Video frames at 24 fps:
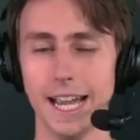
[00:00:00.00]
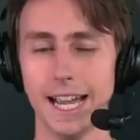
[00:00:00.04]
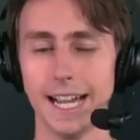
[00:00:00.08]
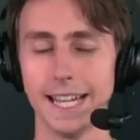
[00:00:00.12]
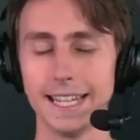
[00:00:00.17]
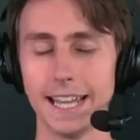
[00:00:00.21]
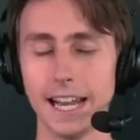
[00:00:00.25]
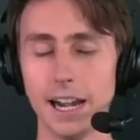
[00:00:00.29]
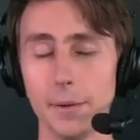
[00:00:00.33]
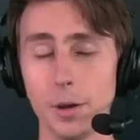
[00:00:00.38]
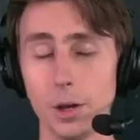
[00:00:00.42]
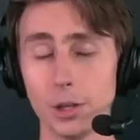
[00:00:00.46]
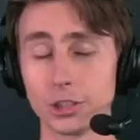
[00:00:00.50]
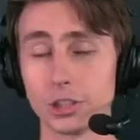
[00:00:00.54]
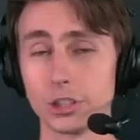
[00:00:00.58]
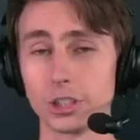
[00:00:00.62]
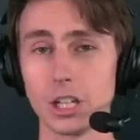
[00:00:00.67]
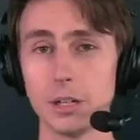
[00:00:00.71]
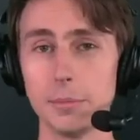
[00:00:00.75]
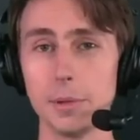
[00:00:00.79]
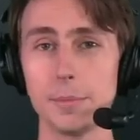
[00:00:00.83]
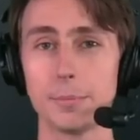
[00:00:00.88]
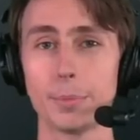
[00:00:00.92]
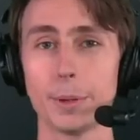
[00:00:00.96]
And then I'm also
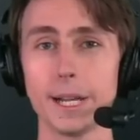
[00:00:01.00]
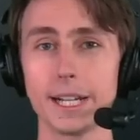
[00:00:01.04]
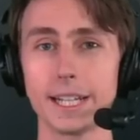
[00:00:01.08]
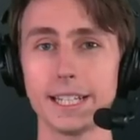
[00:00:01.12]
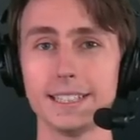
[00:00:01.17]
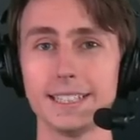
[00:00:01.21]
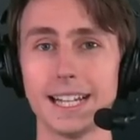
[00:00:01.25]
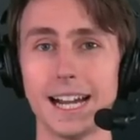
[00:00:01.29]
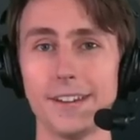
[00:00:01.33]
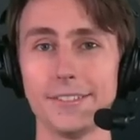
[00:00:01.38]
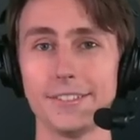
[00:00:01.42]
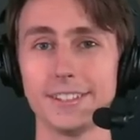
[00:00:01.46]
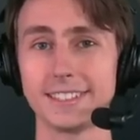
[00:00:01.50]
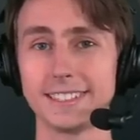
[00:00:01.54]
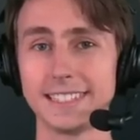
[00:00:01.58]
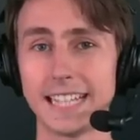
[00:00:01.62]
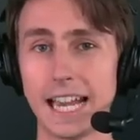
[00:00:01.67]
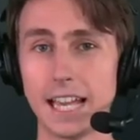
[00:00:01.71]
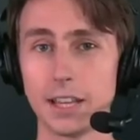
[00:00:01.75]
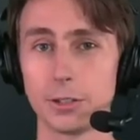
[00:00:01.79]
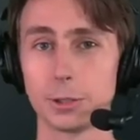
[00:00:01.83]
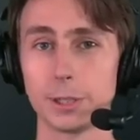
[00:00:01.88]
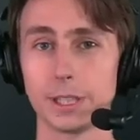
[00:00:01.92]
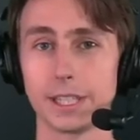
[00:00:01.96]
going to be breaking down the
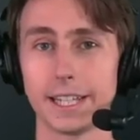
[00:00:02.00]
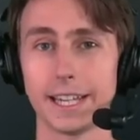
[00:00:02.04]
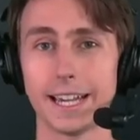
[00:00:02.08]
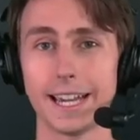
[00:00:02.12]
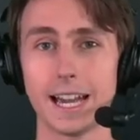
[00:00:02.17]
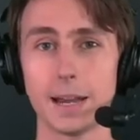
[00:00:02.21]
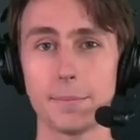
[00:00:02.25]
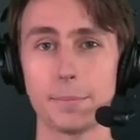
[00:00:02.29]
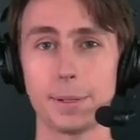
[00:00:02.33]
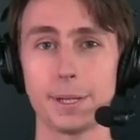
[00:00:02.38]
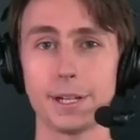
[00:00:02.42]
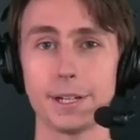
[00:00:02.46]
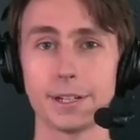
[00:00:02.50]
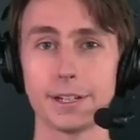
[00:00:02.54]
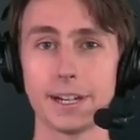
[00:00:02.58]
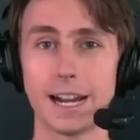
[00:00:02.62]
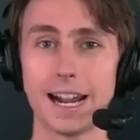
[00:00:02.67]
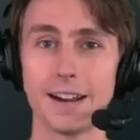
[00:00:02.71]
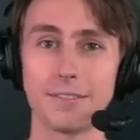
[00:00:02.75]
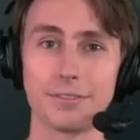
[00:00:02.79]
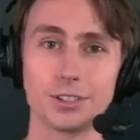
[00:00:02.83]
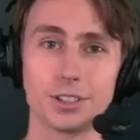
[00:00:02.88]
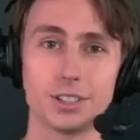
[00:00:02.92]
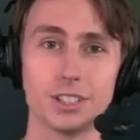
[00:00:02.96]
salary cap here
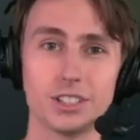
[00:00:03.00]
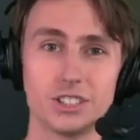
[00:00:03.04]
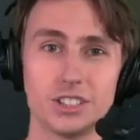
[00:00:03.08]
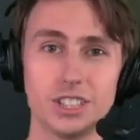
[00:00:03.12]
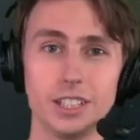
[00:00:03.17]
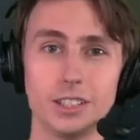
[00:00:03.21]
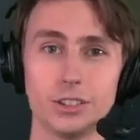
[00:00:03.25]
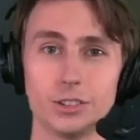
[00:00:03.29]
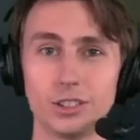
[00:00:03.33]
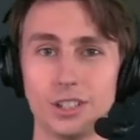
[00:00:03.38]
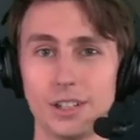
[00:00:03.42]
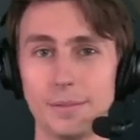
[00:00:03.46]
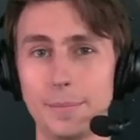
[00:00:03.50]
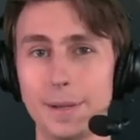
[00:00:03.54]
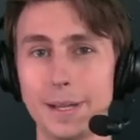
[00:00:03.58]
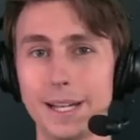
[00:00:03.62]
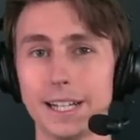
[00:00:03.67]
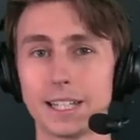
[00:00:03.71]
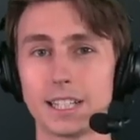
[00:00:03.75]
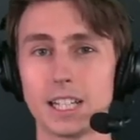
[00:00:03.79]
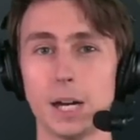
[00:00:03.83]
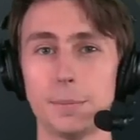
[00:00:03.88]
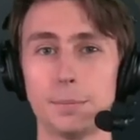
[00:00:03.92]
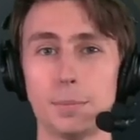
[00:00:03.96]
after the Steelers have made
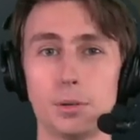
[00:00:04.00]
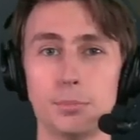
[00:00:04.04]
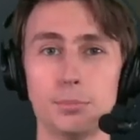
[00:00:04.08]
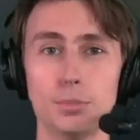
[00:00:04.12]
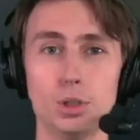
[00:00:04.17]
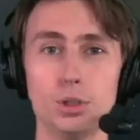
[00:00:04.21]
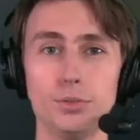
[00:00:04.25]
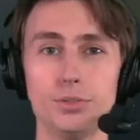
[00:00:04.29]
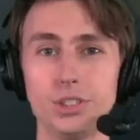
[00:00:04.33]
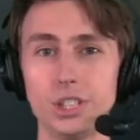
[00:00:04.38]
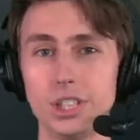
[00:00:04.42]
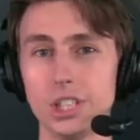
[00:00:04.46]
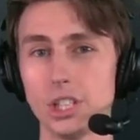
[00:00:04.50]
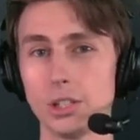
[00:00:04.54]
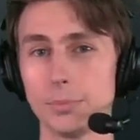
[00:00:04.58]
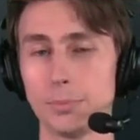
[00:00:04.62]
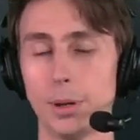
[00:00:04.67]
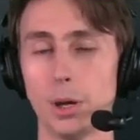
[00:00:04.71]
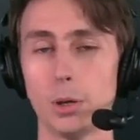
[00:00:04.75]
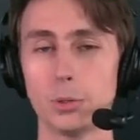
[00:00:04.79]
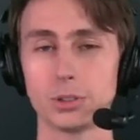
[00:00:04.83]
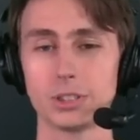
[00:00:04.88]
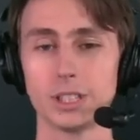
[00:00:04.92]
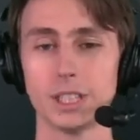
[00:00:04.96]
a couple moves here
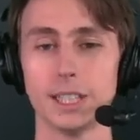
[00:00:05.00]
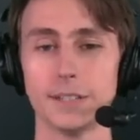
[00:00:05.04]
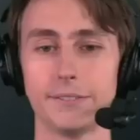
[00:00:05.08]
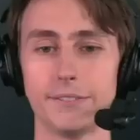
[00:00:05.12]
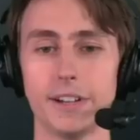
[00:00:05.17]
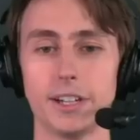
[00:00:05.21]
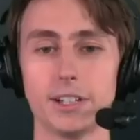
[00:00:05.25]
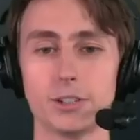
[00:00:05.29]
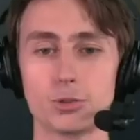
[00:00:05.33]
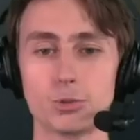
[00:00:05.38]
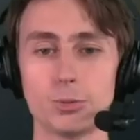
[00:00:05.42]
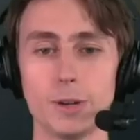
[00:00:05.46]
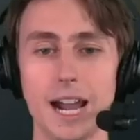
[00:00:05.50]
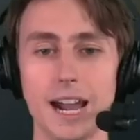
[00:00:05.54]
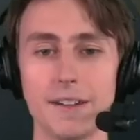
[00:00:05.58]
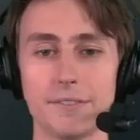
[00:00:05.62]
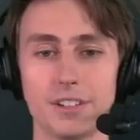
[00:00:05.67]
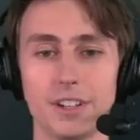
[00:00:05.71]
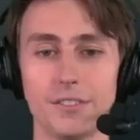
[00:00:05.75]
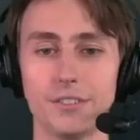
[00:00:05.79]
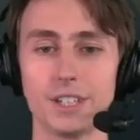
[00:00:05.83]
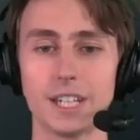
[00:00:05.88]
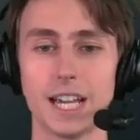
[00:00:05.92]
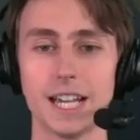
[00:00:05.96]
post-NFL
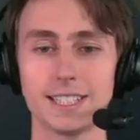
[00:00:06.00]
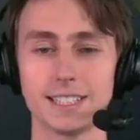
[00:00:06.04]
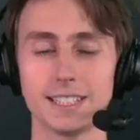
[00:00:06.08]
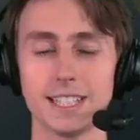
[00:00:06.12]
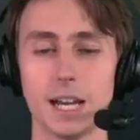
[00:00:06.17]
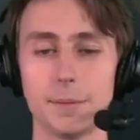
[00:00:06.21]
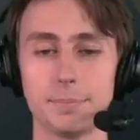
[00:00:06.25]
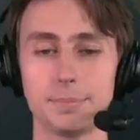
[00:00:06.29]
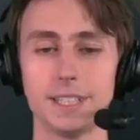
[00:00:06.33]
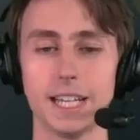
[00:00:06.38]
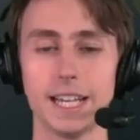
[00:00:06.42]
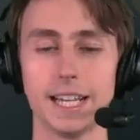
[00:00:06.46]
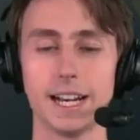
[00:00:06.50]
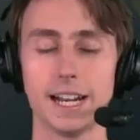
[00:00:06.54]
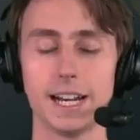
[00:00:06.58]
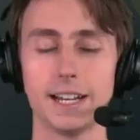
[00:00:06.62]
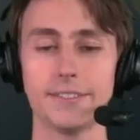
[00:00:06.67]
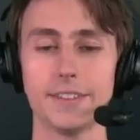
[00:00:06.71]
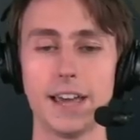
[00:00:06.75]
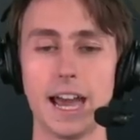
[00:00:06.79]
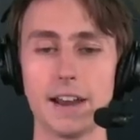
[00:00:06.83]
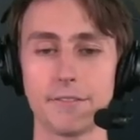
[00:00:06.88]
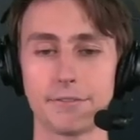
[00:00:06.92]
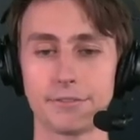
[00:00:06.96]
draft, give you guys an update
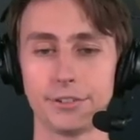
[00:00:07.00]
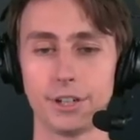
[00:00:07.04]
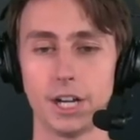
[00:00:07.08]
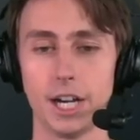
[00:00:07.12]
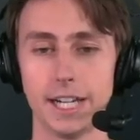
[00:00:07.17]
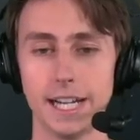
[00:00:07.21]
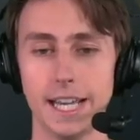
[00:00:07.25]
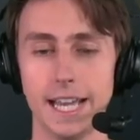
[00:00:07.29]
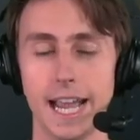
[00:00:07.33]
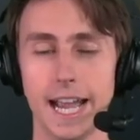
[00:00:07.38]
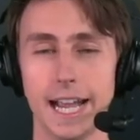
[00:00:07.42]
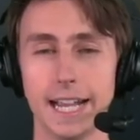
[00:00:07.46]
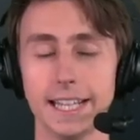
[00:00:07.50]
on that front.